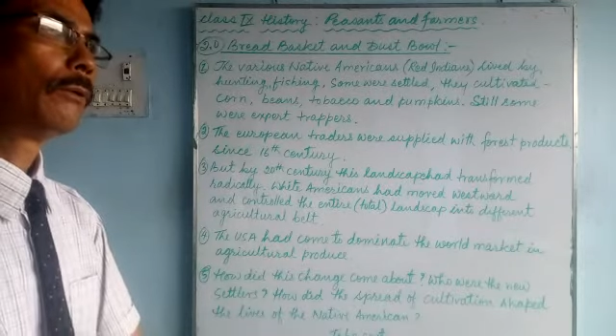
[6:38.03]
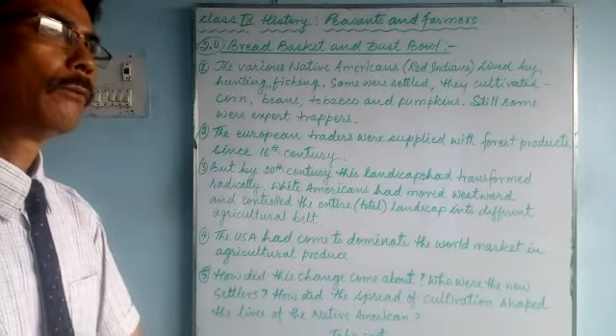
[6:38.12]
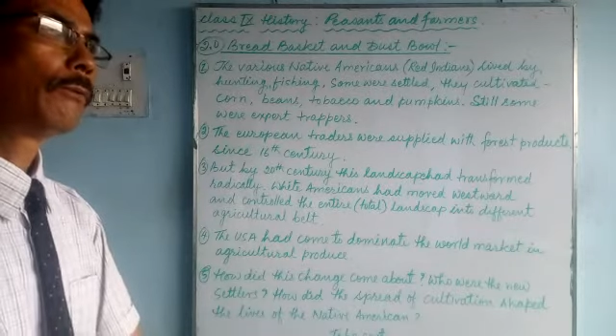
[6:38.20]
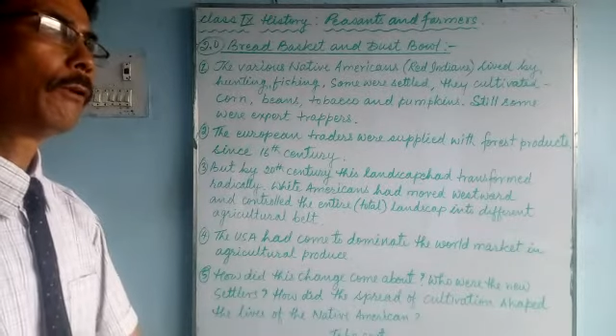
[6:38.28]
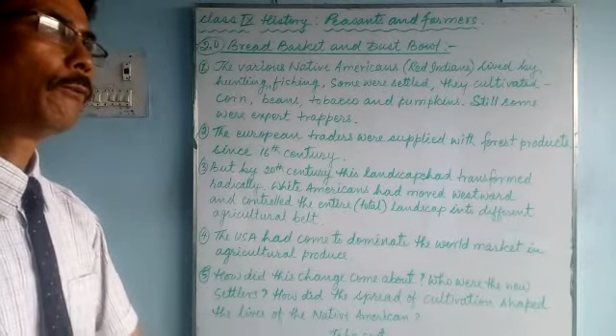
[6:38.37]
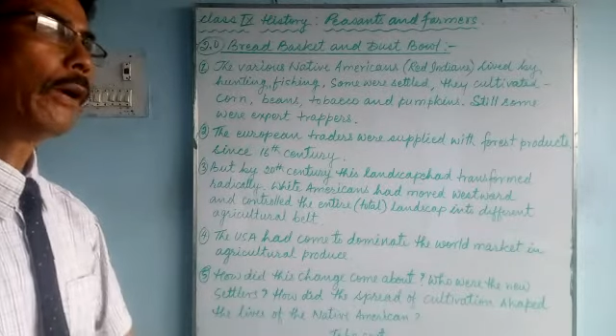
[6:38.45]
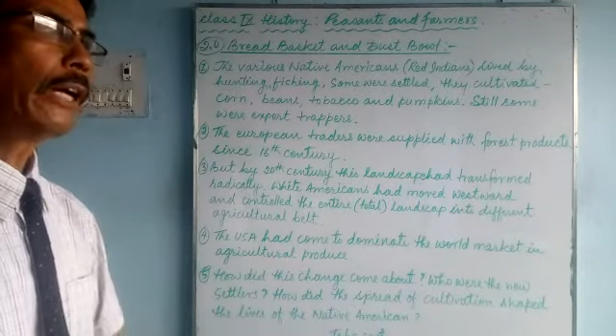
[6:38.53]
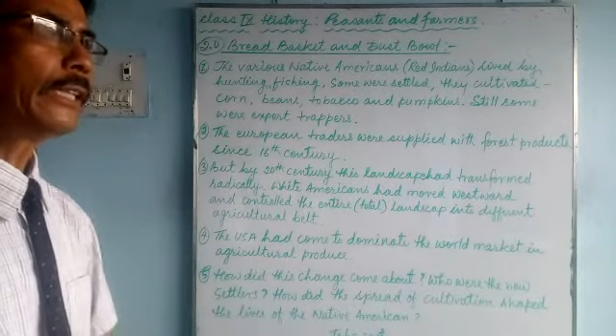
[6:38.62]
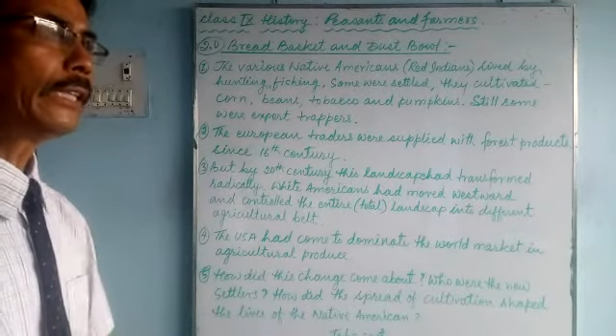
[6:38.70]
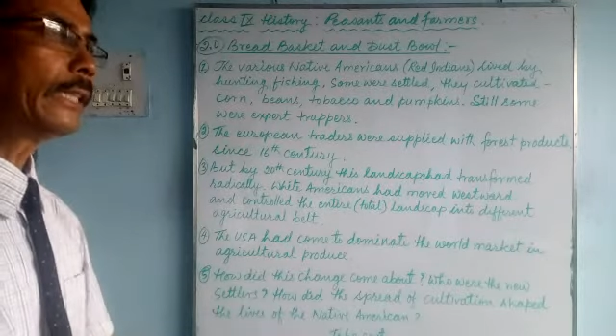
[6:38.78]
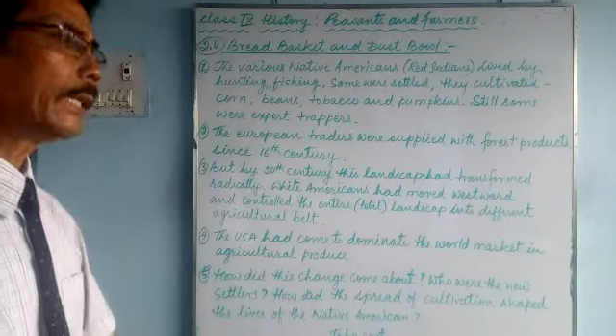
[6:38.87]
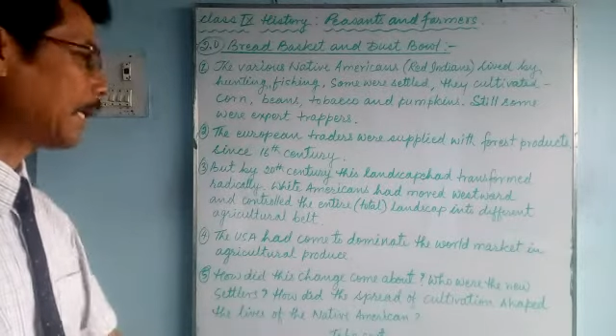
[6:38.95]
From where
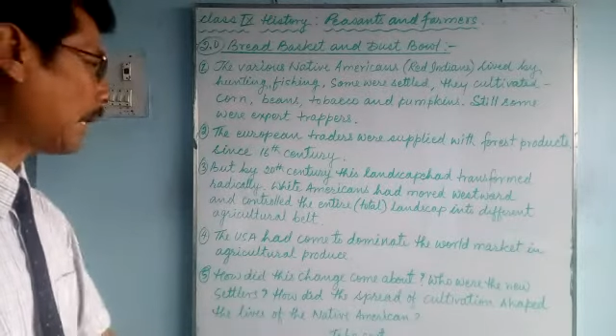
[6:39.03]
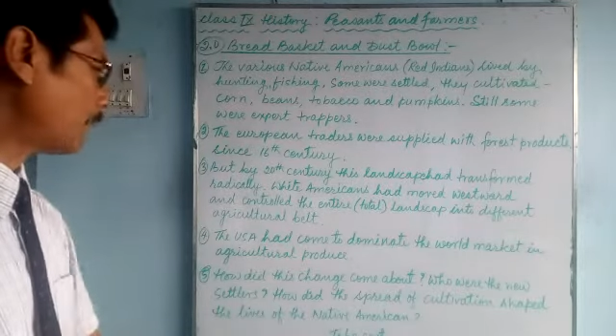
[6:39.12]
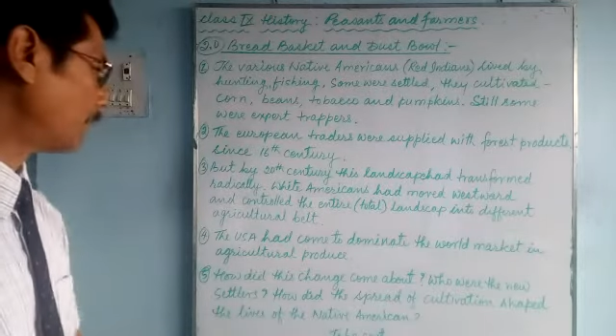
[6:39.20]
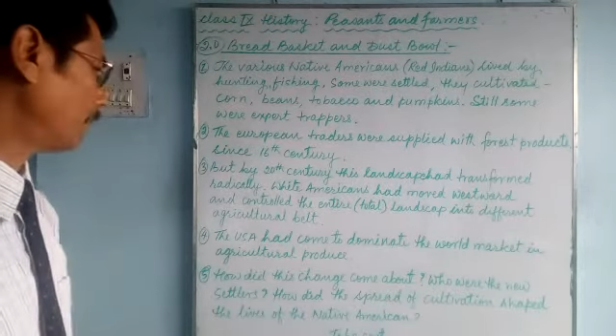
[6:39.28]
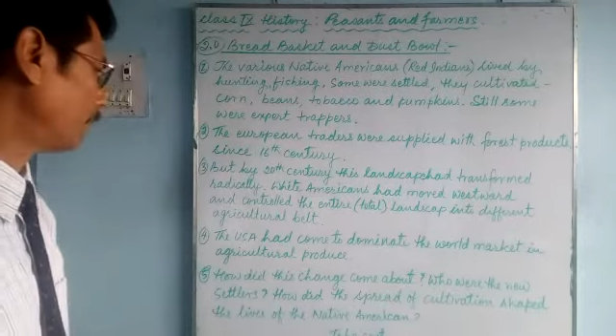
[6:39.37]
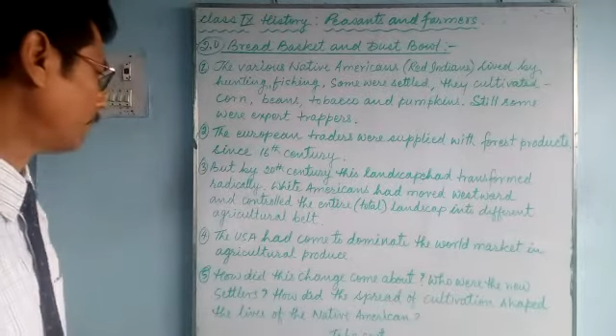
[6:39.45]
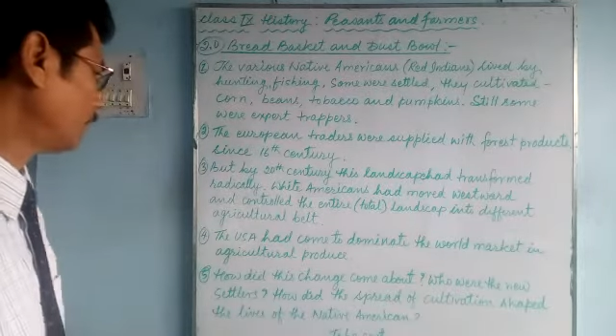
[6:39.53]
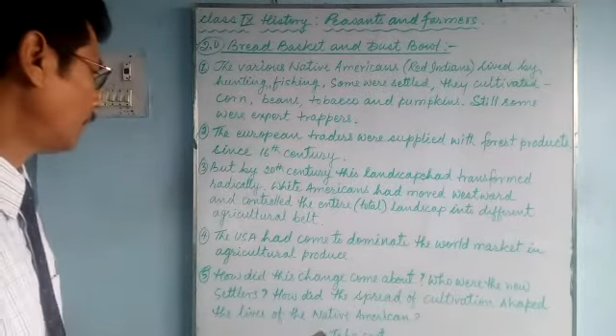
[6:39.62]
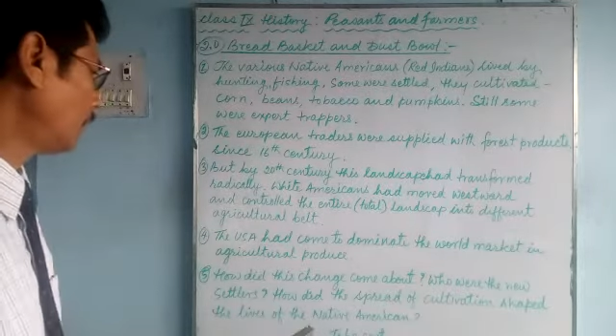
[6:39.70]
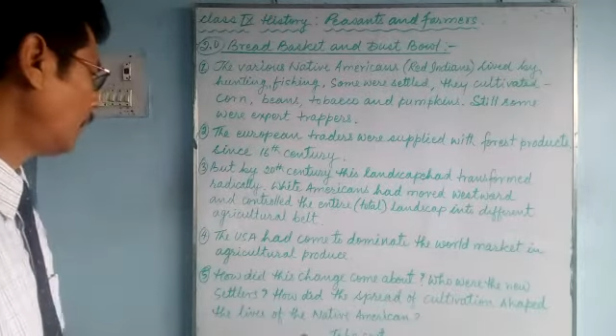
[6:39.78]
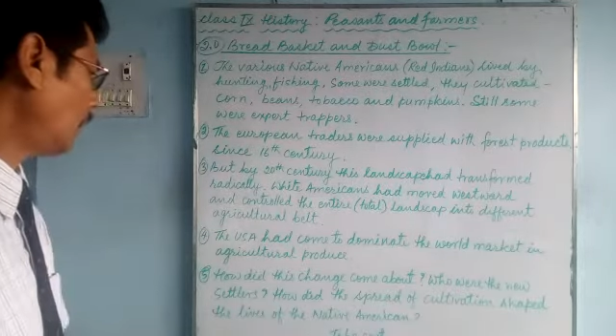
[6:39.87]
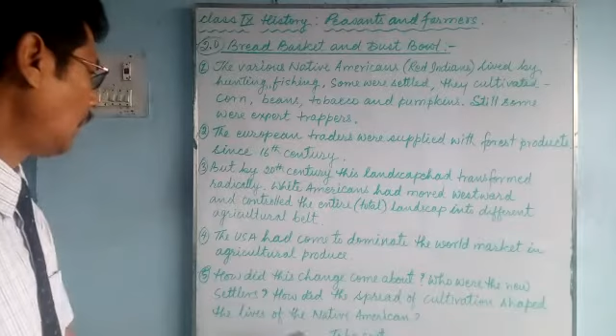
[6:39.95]
did they come?
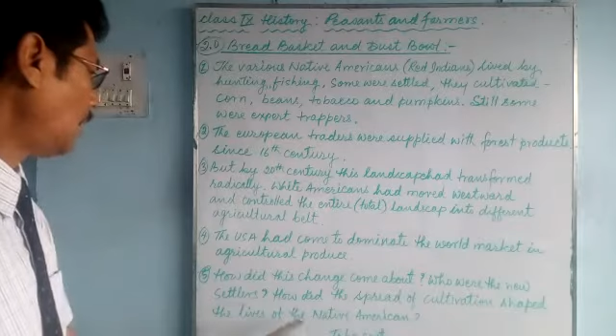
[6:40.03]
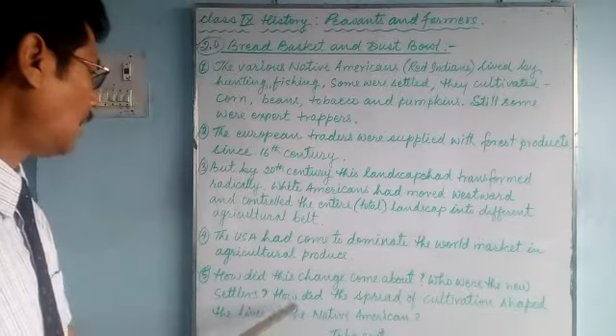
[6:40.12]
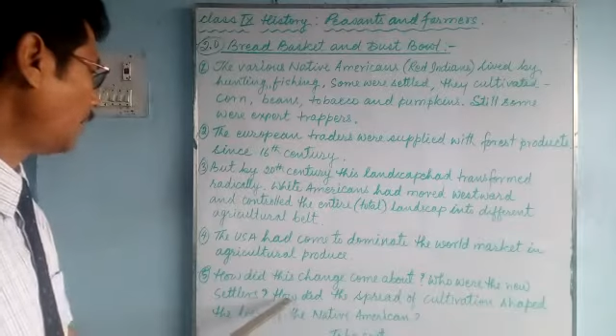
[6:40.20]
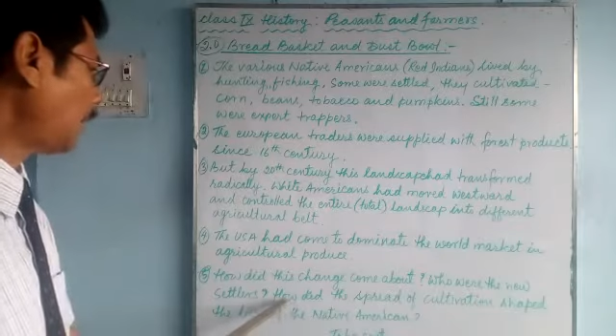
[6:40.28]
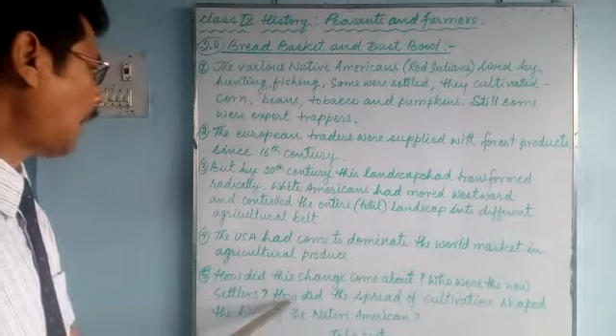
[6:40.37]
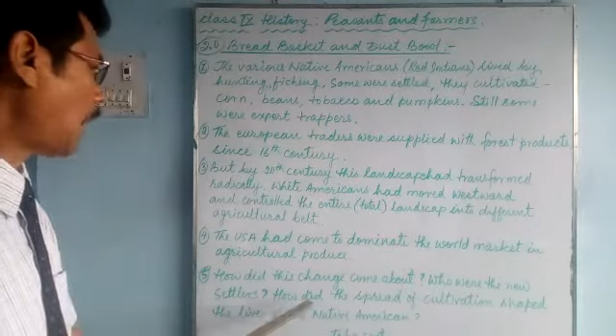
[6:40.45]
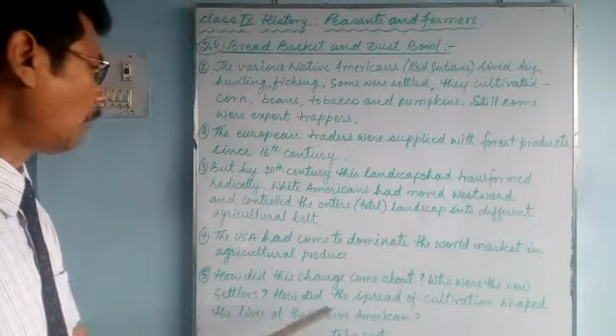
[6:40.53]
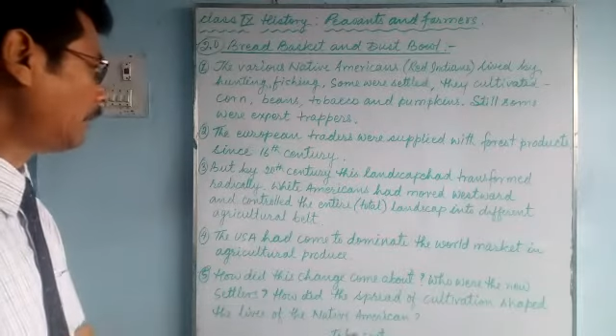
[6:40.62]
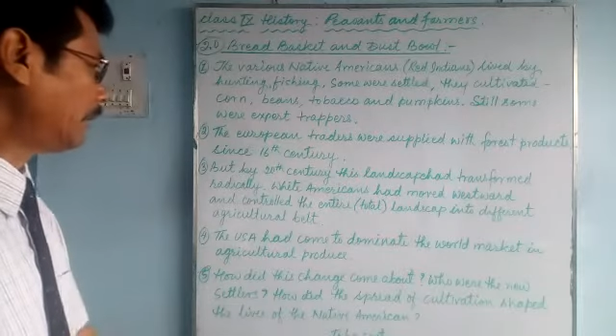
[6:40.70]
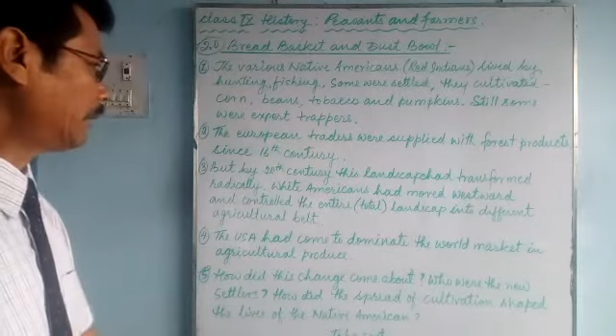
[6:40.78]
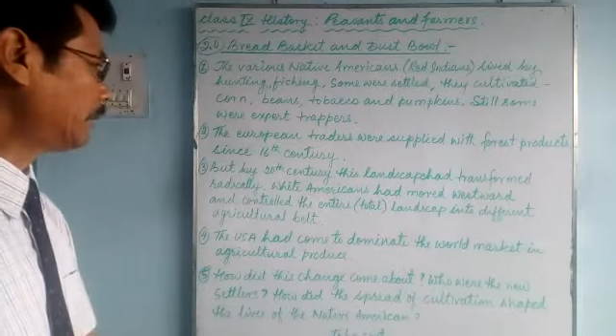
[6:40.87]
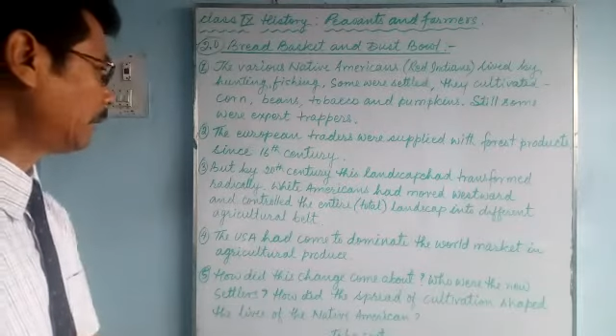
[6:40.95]
And how
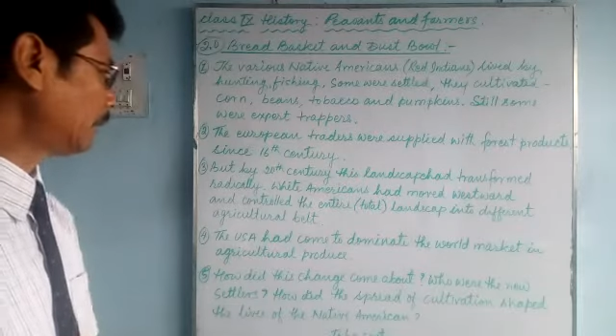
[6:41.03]
did